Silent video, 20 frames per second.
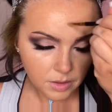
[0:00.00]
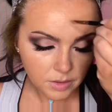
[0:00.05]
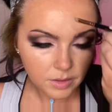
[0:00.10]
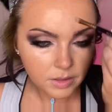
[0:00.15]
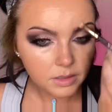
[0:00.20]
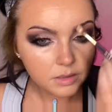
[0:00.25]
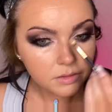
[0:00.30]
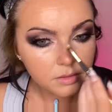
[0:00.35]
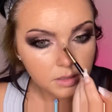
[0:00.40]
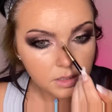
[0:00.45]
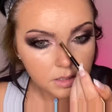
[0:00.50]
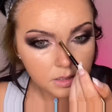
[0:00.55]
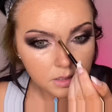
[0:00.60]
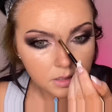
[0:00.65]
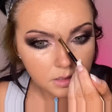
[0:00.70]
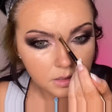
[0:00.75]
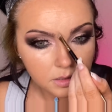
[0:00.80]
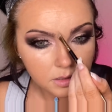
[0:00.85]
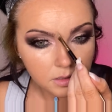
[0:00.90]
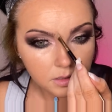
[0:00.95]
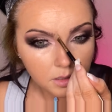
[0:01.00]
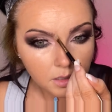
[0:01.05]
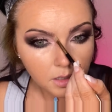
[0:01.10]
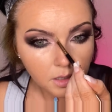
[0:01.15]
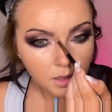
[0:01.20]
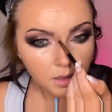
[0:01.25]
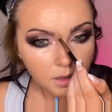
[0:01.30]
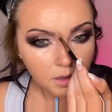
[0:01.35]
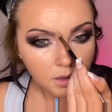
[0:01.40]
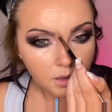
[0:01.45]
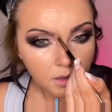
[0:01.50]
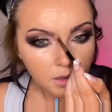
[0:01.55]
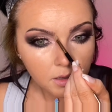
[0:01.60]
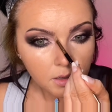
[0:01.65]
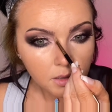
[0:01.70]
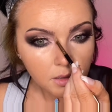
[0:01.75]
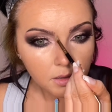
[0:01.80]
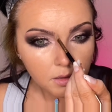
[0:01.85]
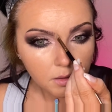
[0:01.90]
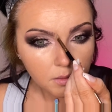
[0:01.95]
This fixes
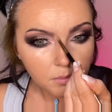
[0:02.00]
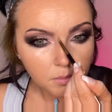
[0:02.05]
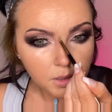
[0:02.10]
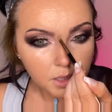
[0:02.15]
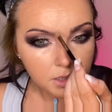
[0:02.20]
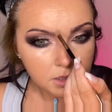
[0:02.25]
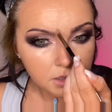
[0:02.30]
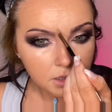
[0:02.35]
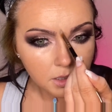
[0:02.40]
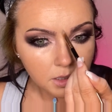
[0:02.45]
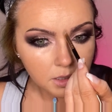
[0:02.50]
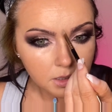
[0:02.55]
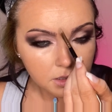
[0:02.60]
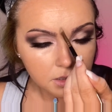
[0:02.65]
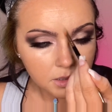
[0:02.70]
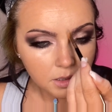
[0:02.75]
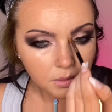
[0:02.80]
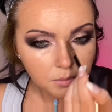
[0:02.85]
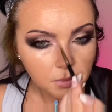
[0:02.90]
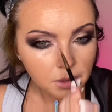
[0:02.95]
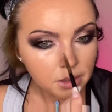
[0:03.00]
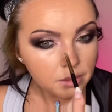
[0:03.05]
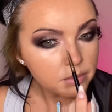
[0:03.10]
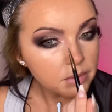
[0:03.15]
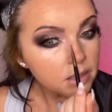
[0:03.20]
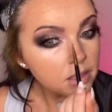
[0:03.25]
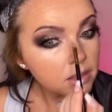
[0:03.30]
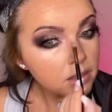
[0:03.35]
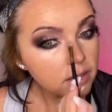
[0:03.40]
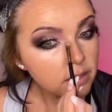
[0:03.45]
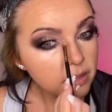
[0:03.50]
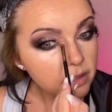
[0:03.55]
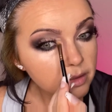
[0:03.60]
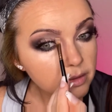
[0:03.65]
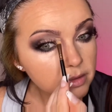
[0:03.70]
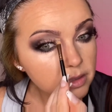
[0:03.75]
the messiness that might be there.